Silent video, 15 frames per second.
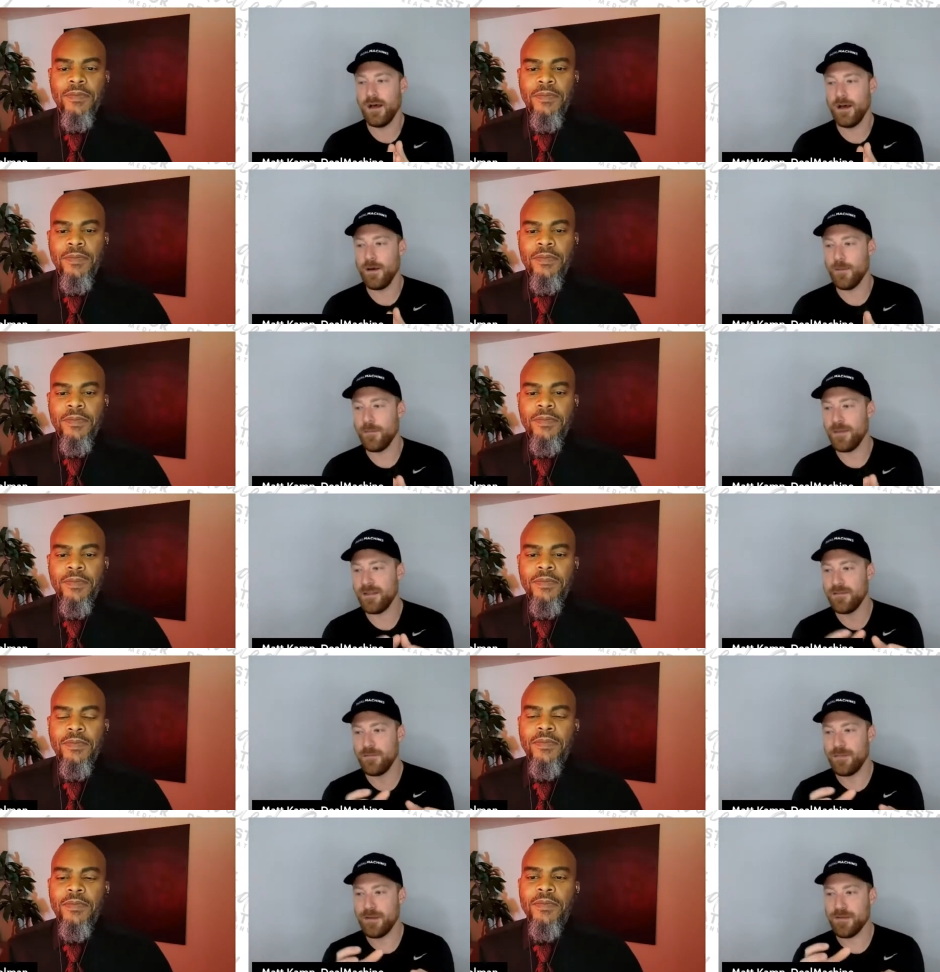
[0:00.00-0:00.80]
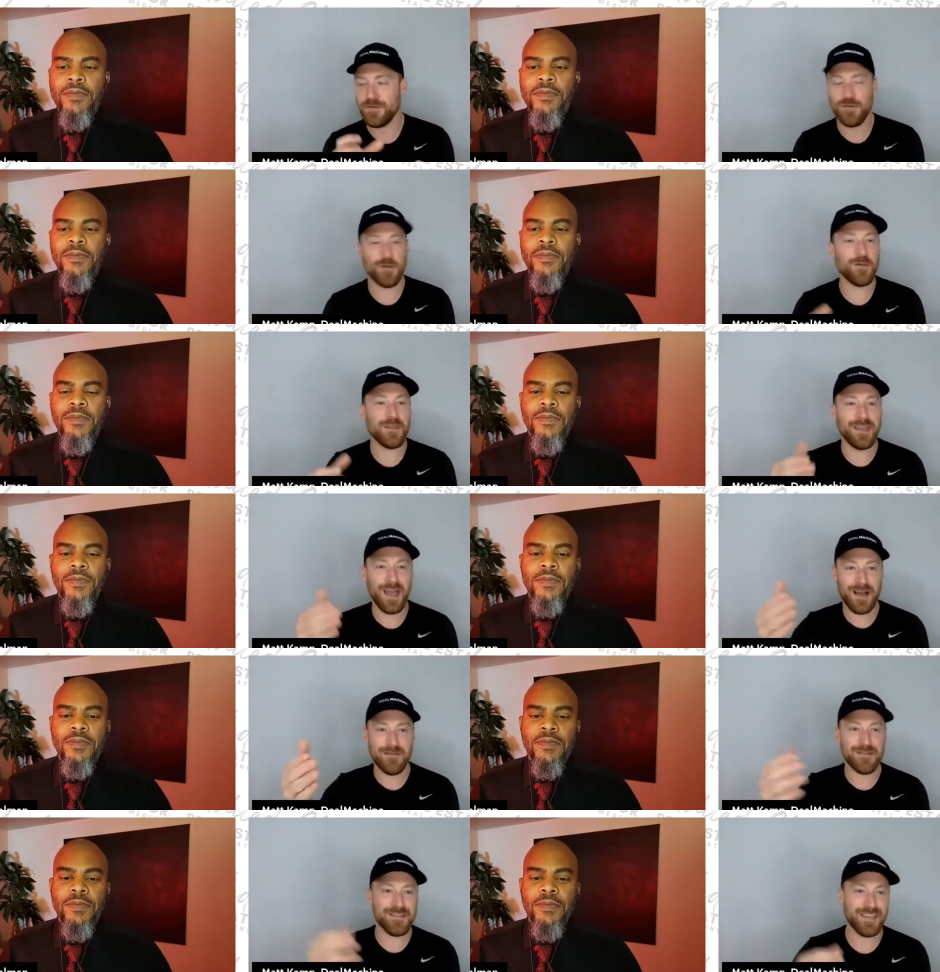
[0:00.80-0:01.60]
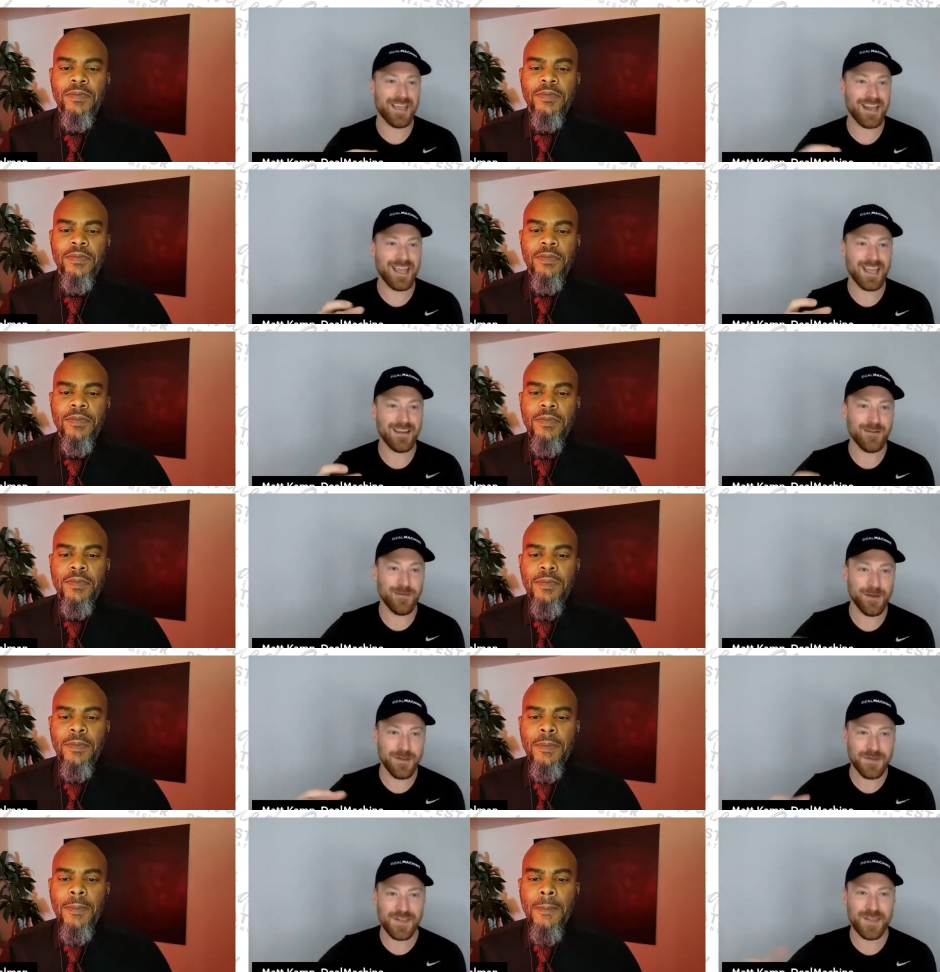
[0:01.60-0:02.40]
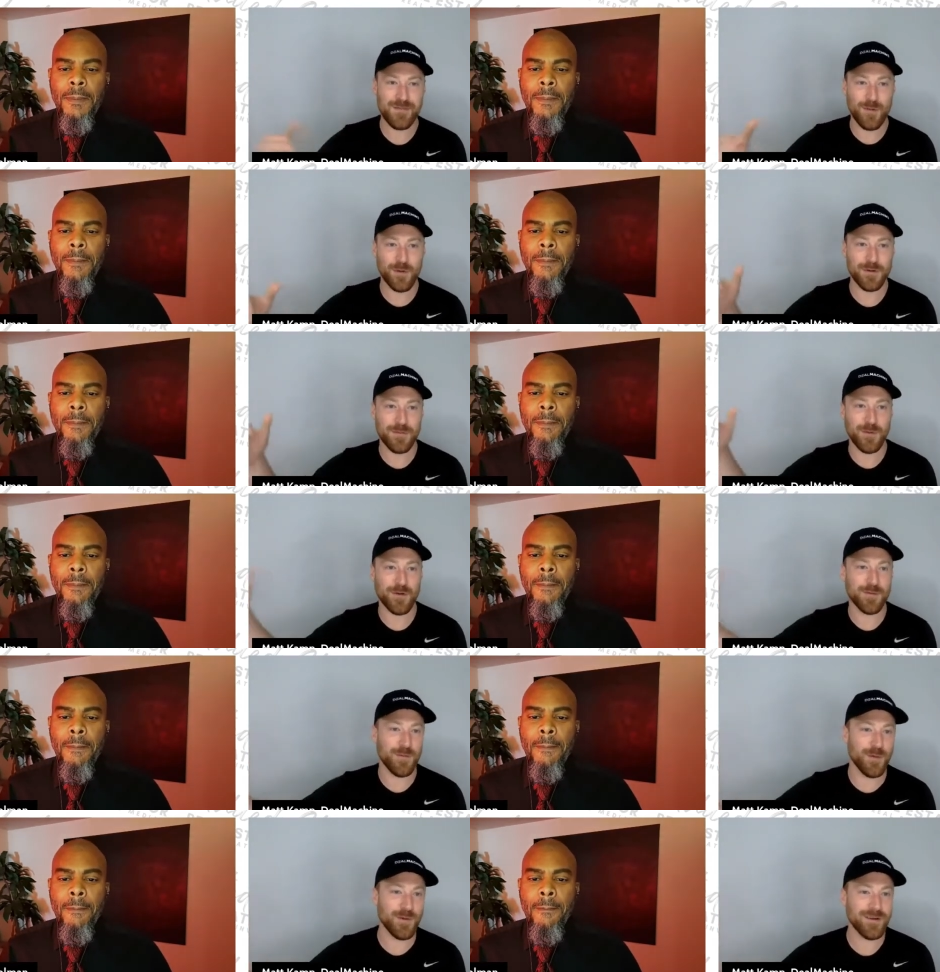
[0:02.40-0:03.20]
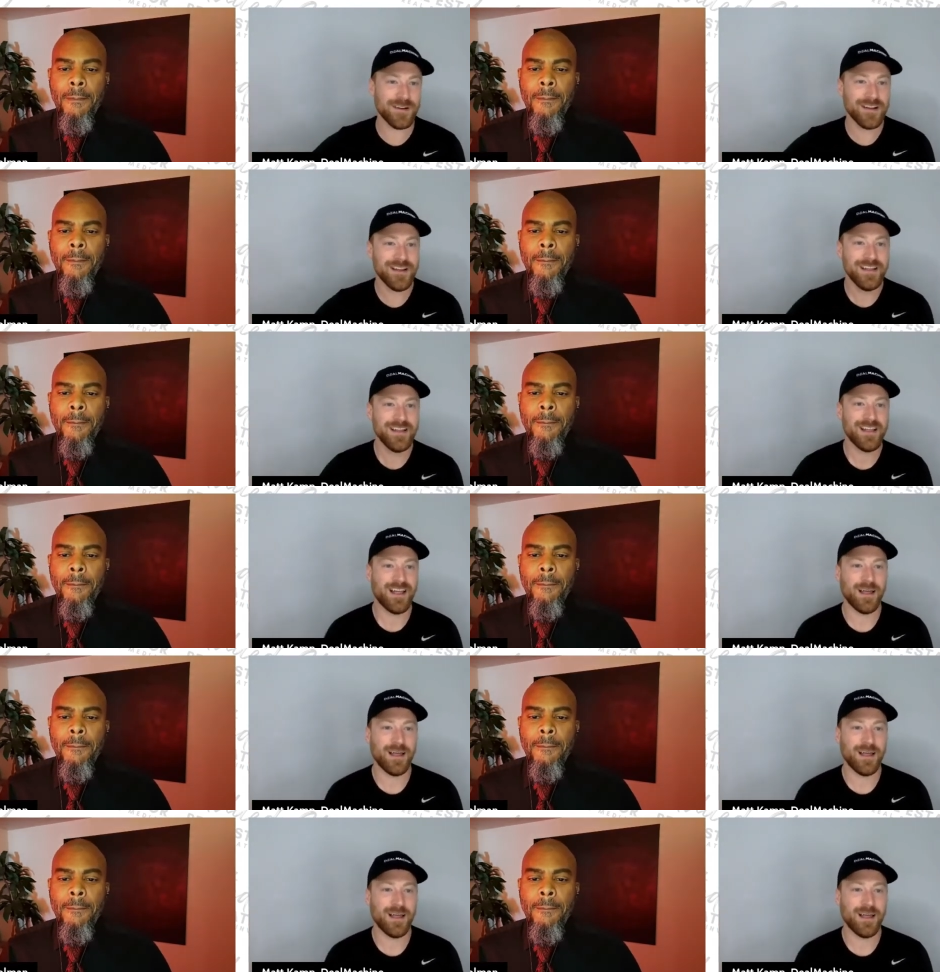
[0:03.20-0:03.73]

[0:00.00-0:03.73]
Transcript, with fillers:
Speaker 1: um, been been slowly, obviously, getting into real estate more and more and more.